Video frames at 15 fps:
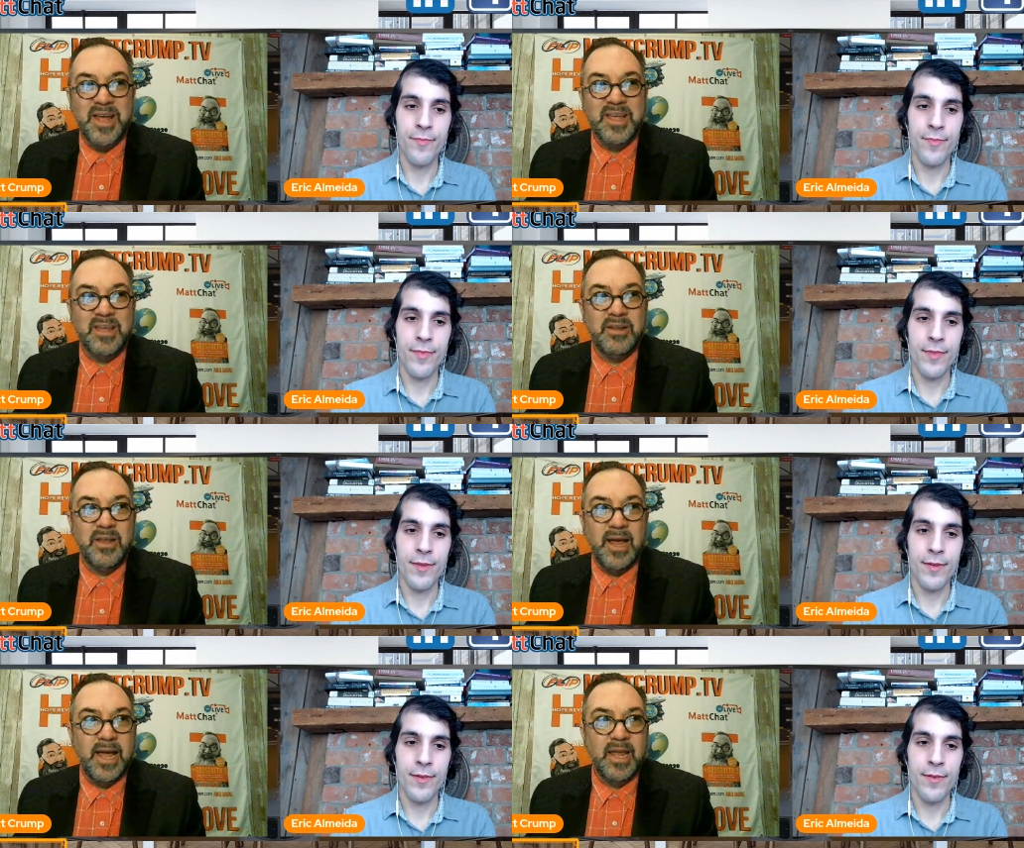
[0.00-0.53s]
Speaker 1: I
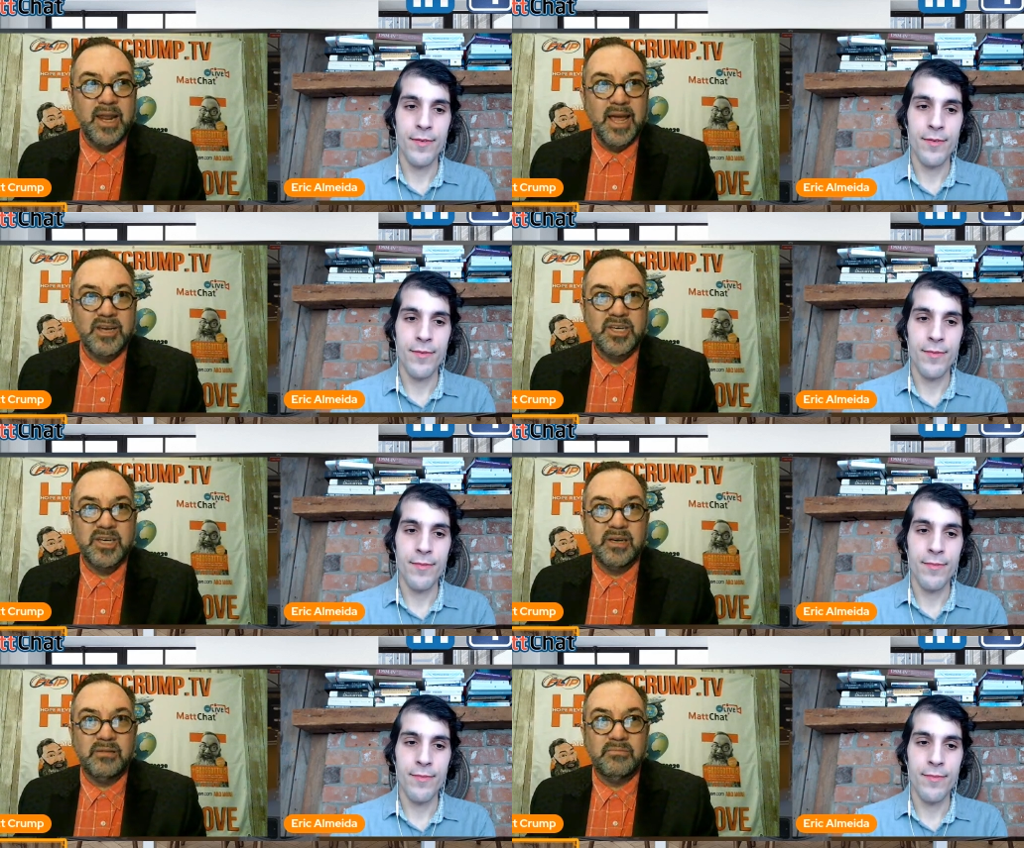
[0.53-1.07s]
could I could
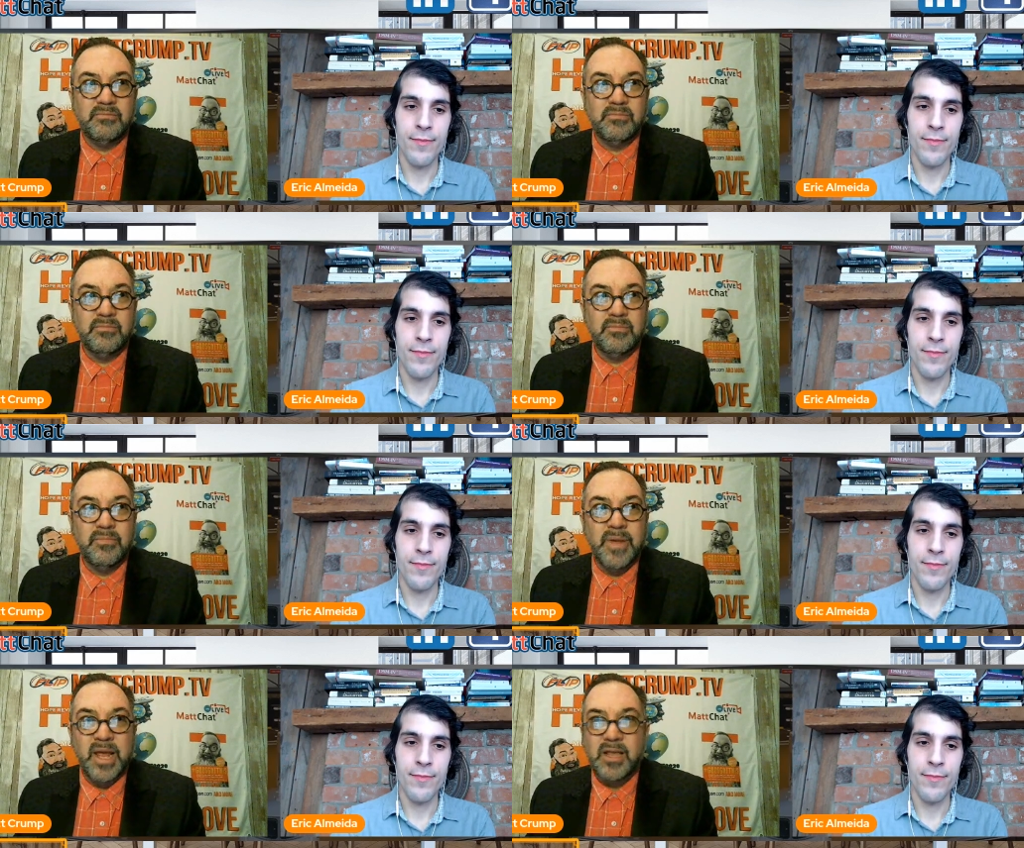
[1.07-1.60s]
actually
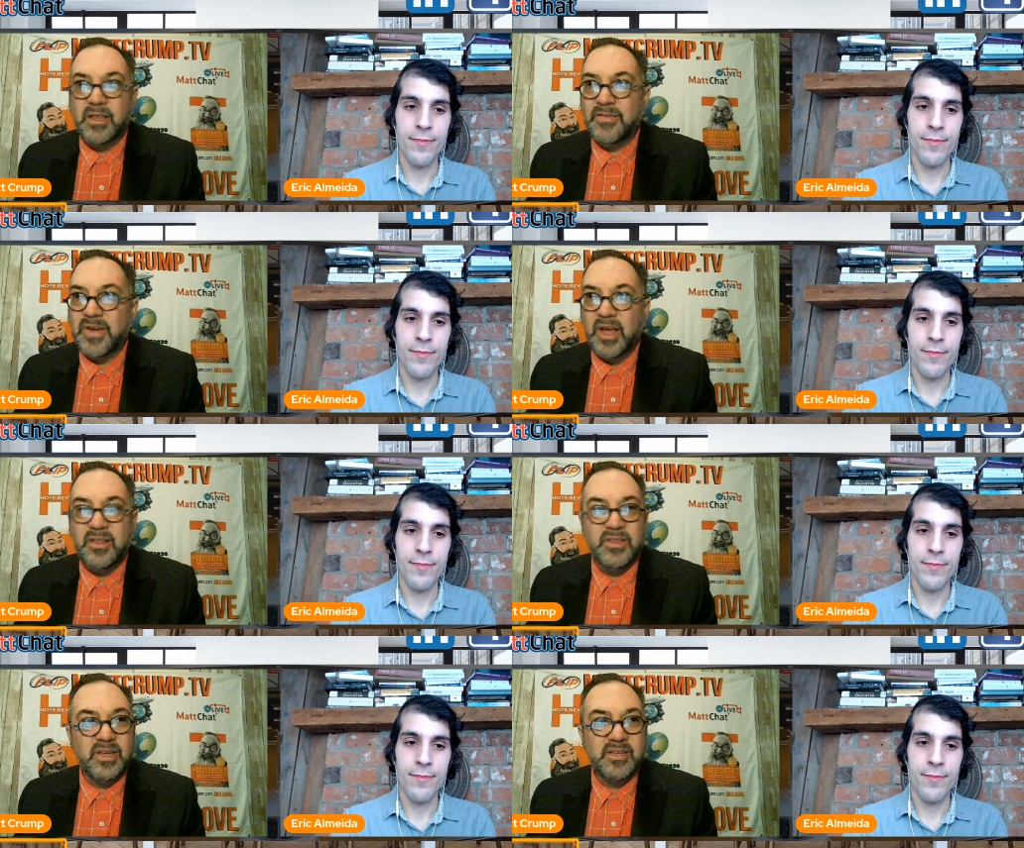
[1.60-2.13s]
make a
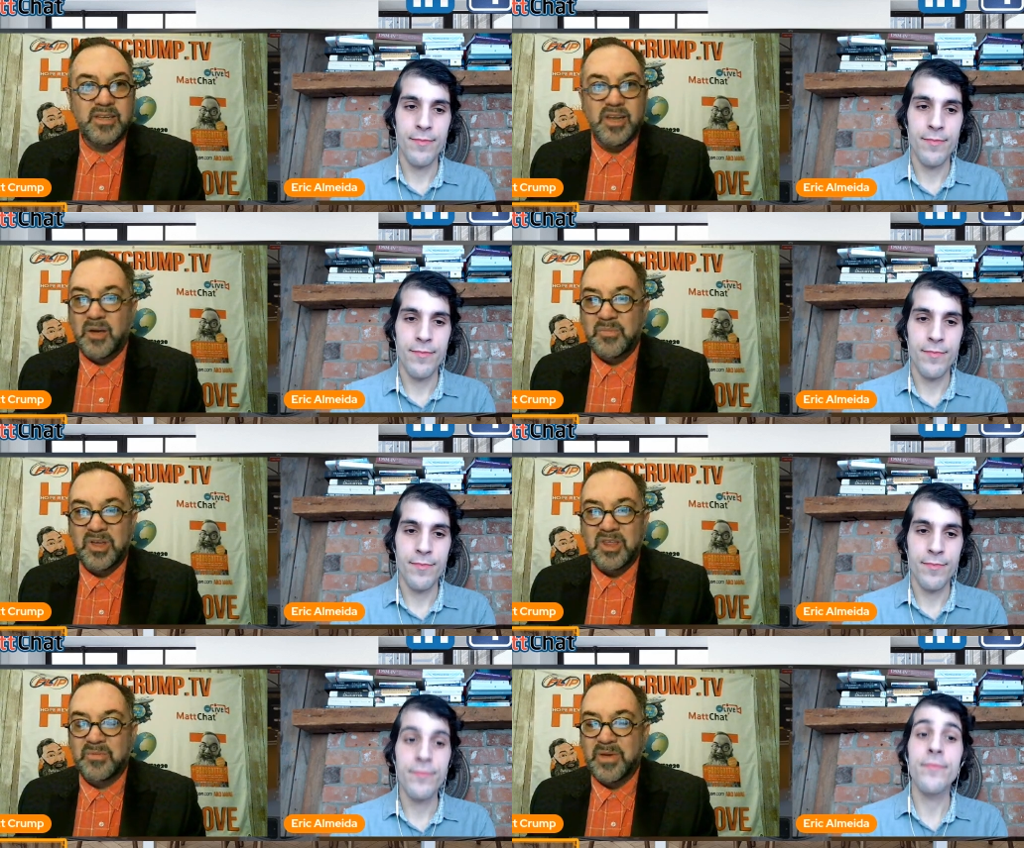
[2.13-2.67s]
living on this and
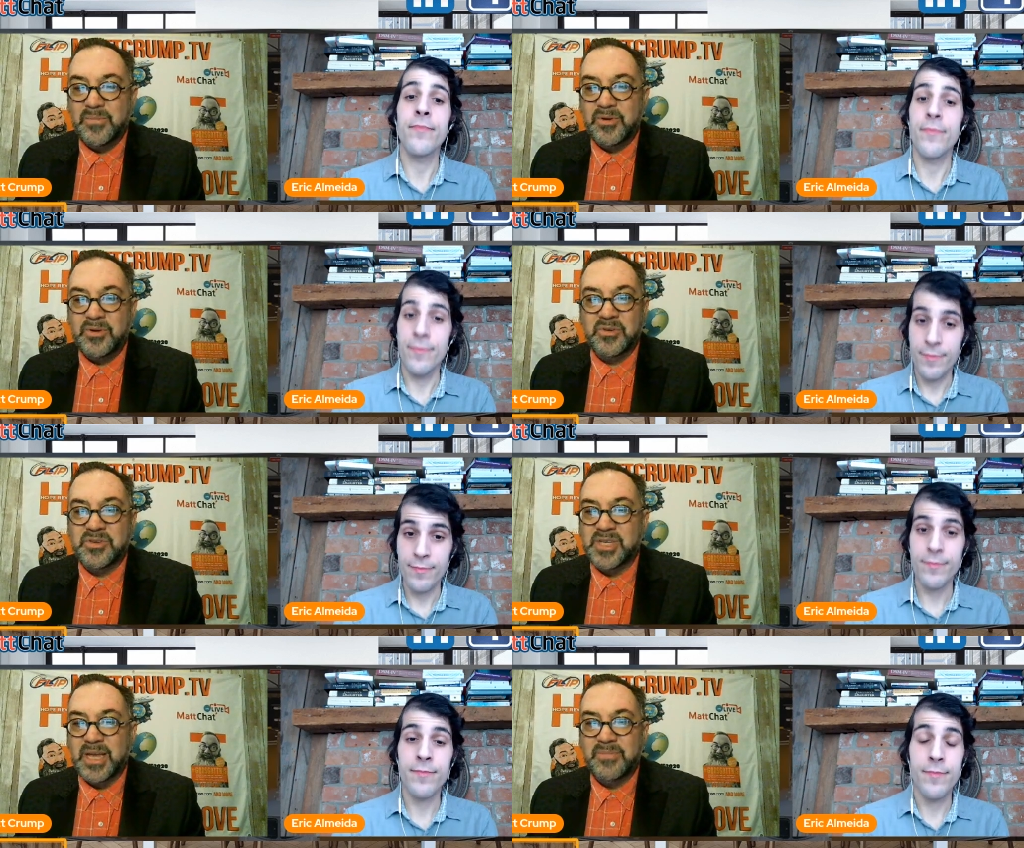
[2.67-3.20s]
help other people
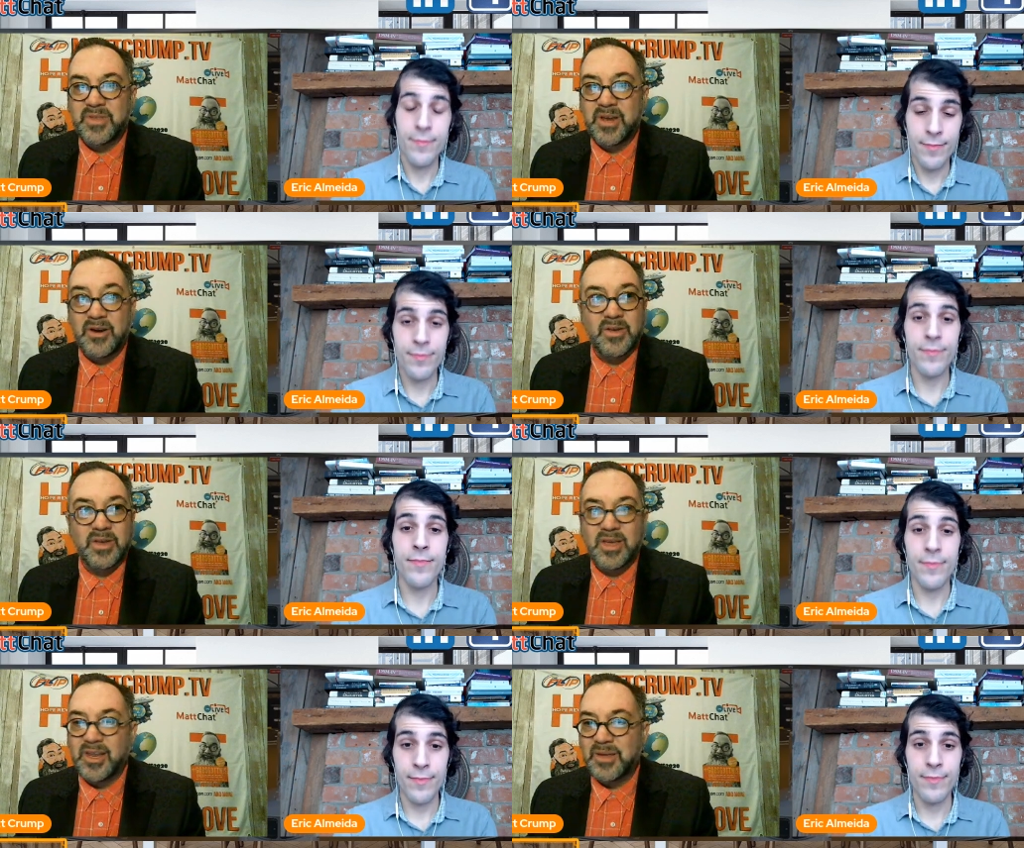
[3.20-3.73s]
do the same thing? Are
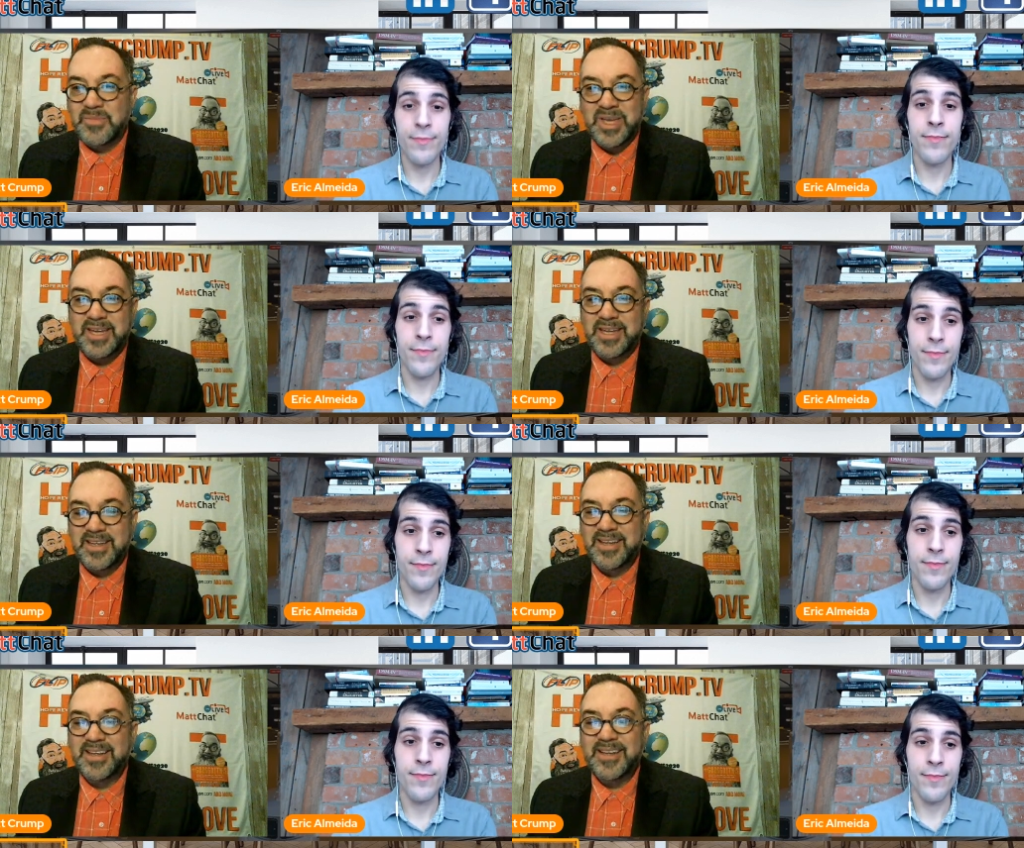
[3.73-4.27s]
you kidding me?